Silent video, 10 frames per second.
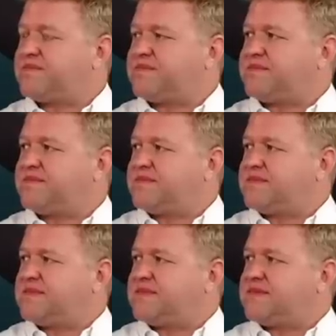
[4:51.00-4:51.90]

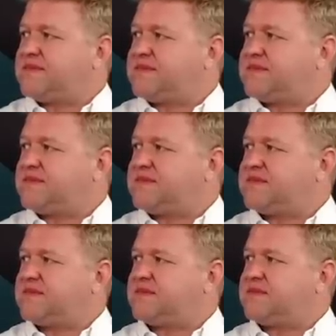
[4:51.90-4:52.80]

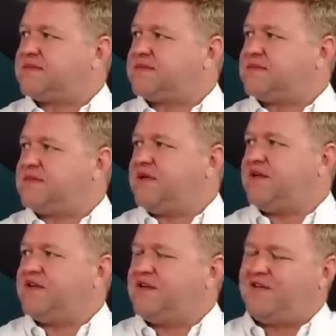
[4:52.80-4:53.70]

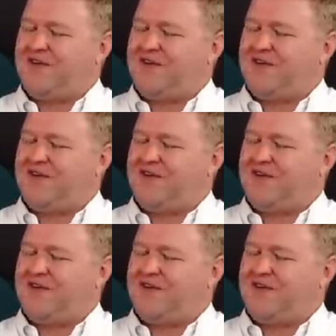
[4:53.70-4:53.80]
(silent)